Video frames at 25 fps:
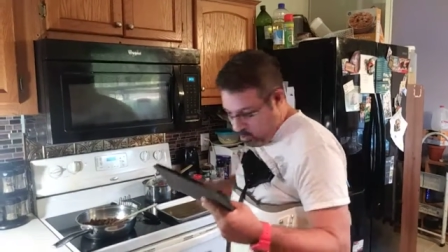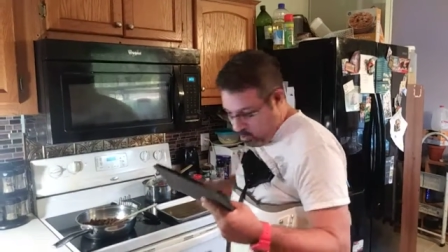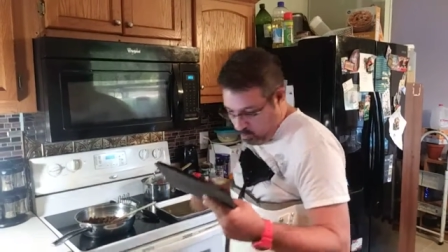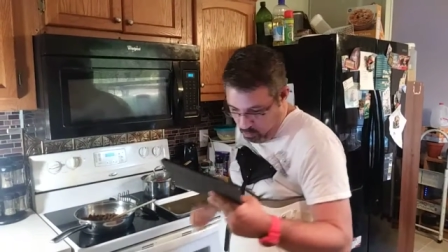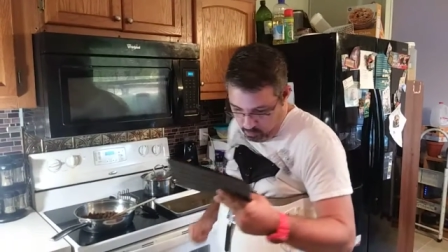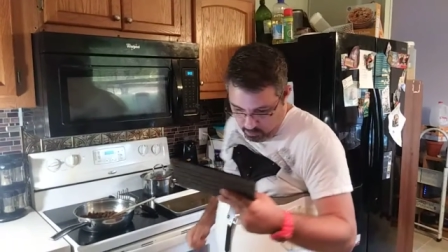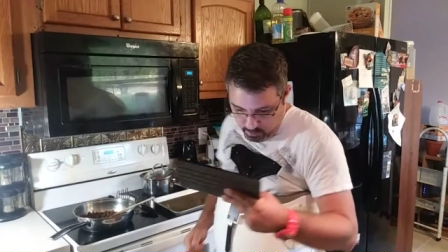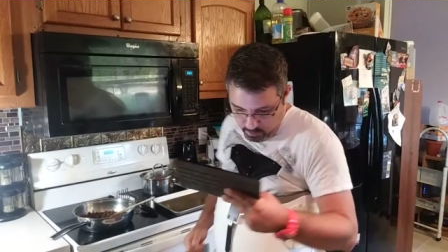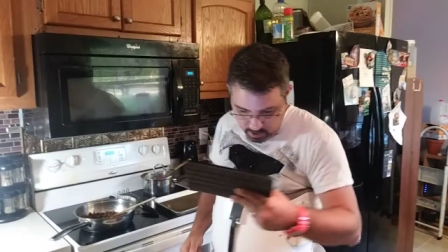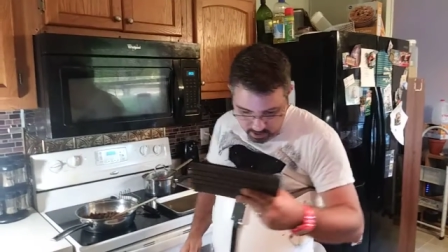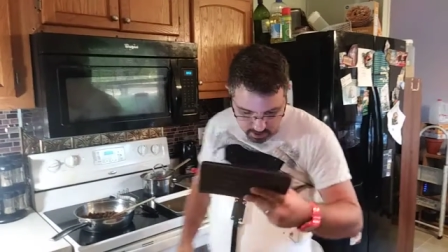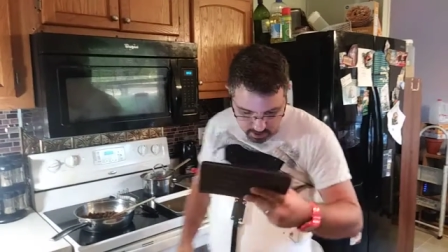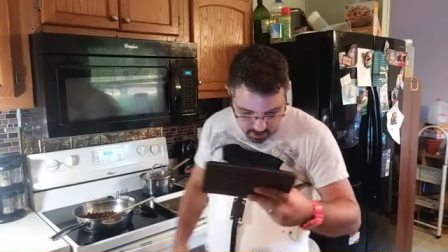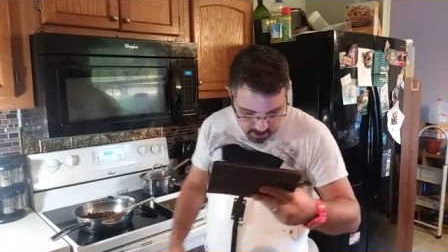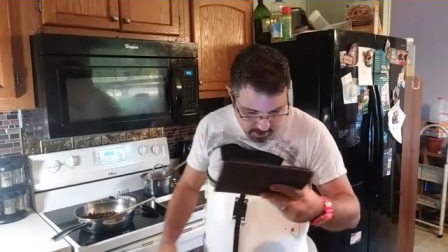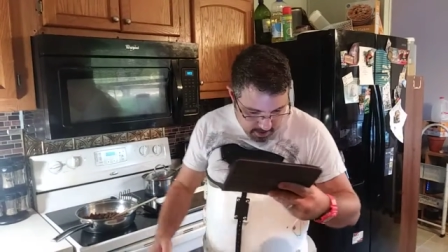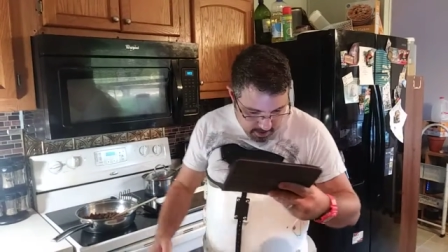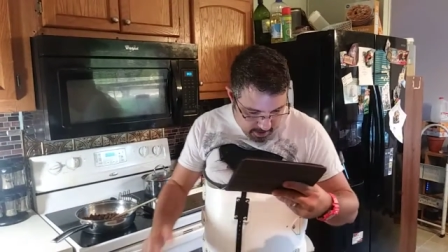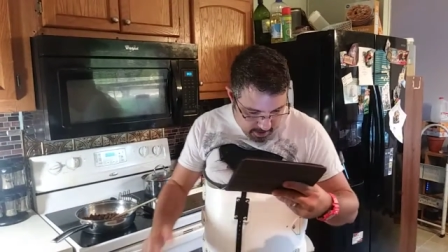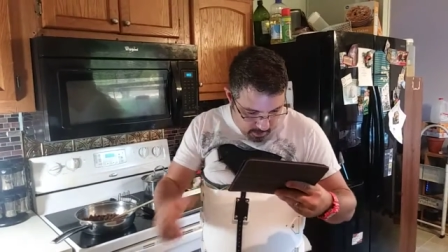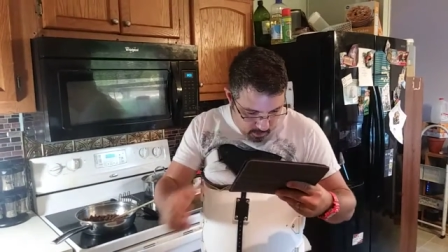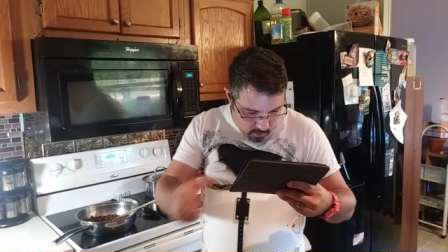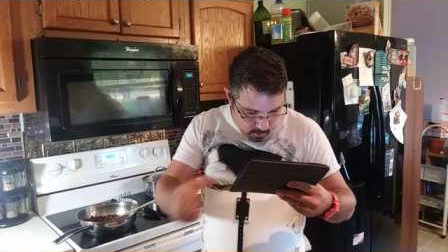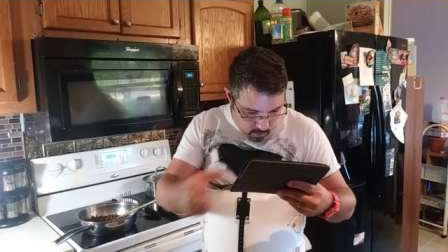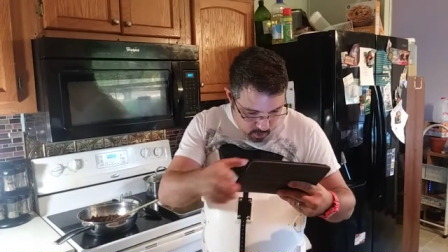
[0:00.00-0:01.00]
boom.
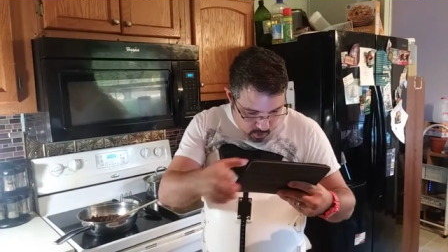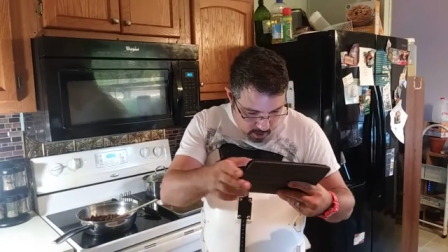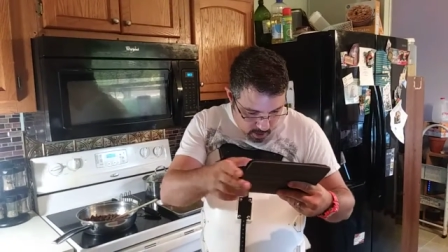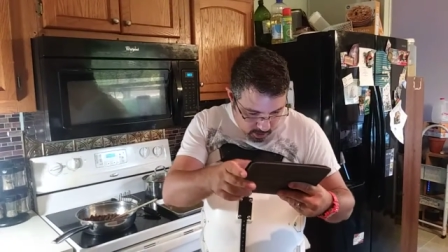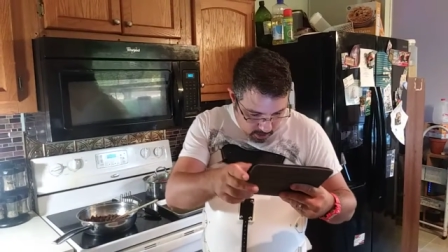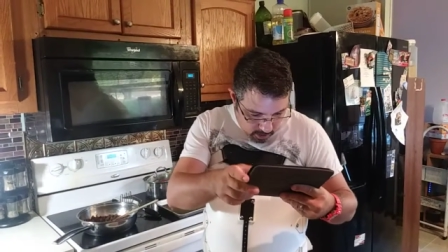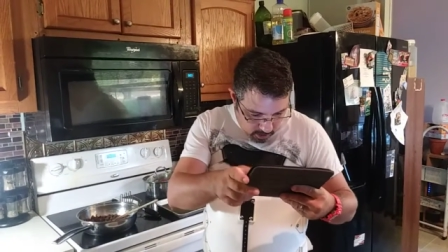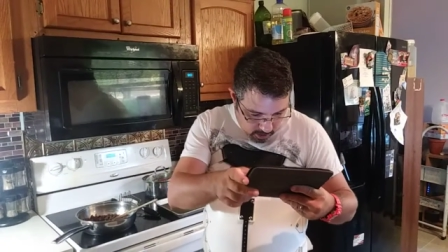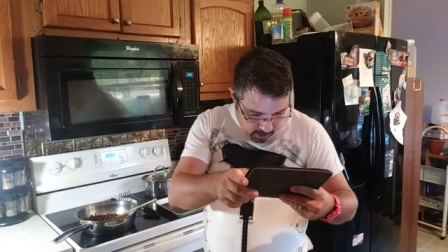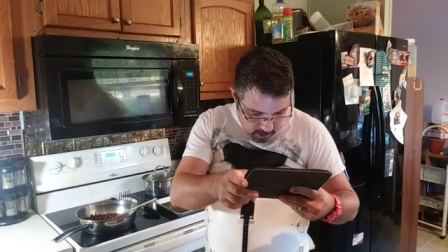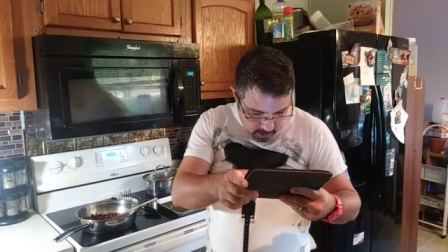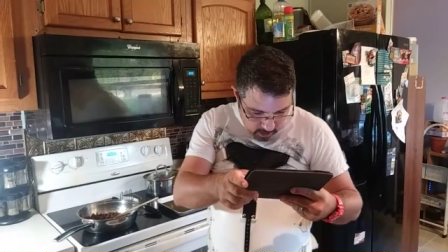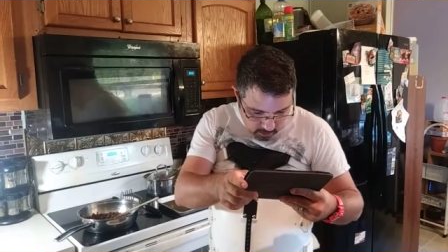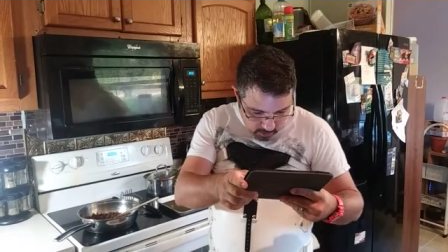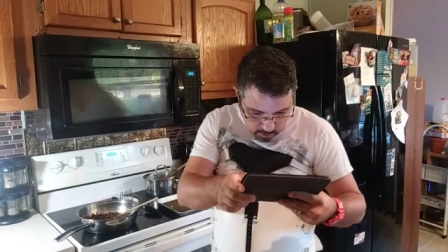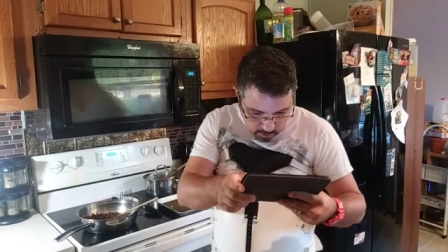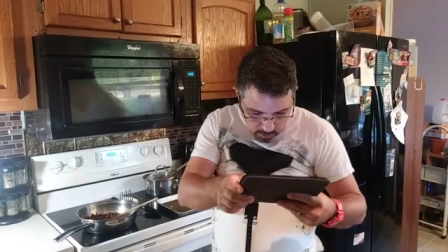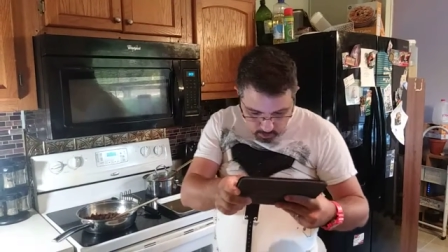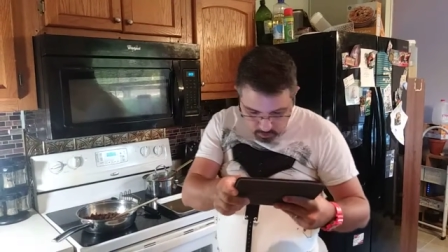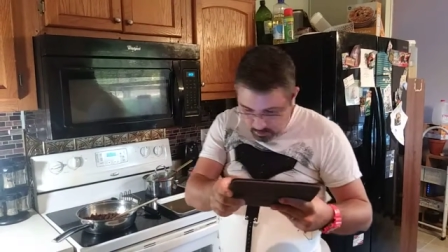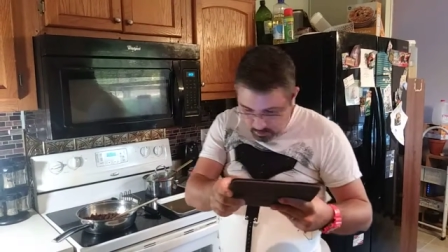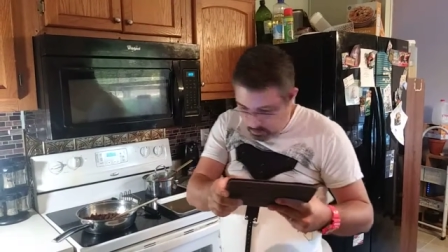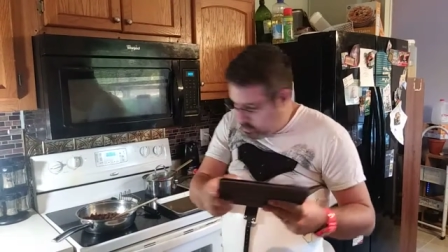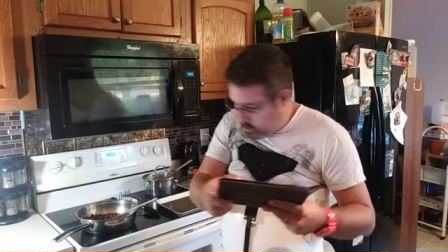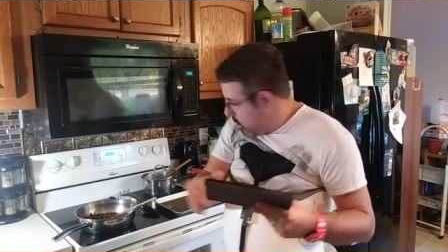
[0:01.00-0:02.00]
One
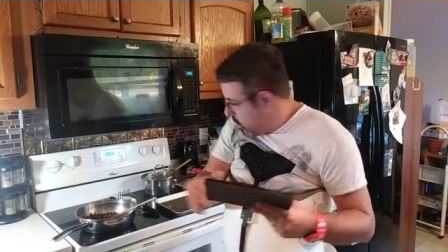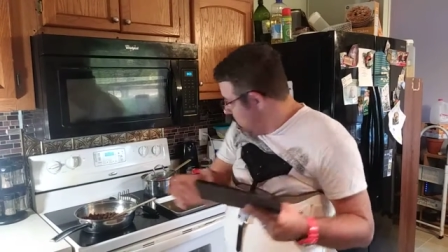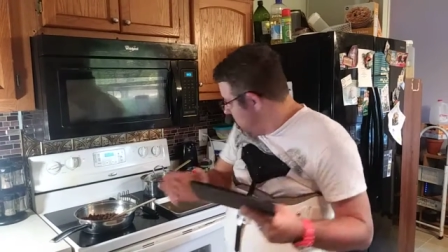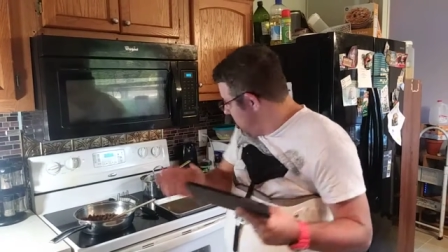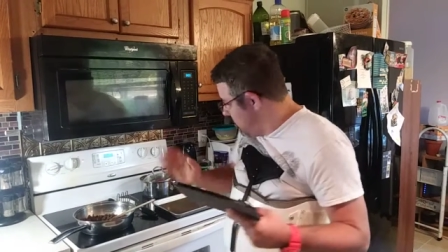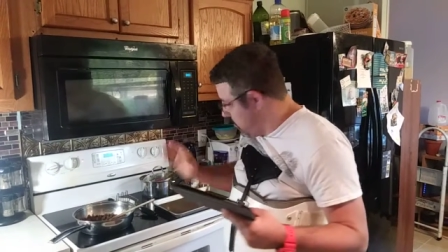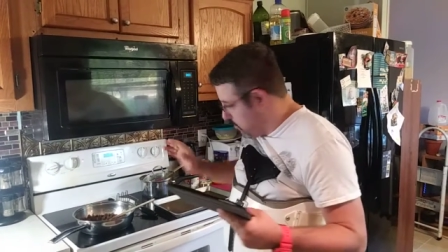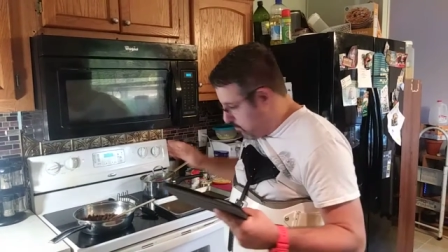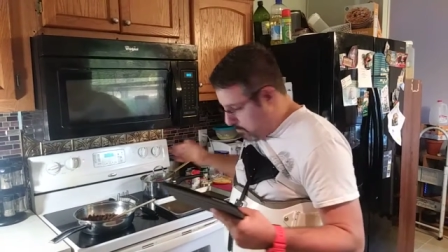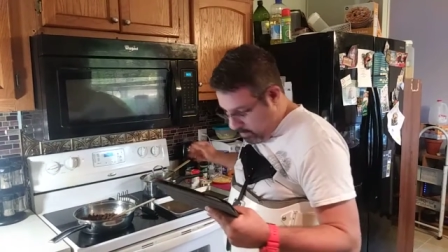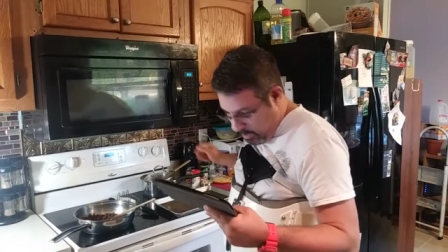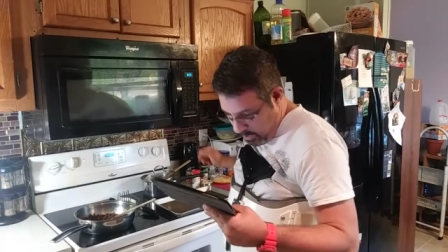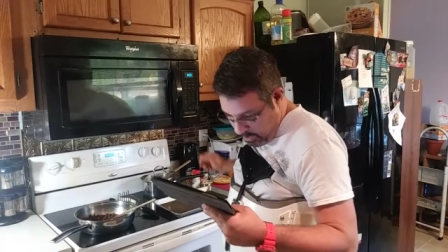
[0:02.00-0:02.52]
teaspoon salt,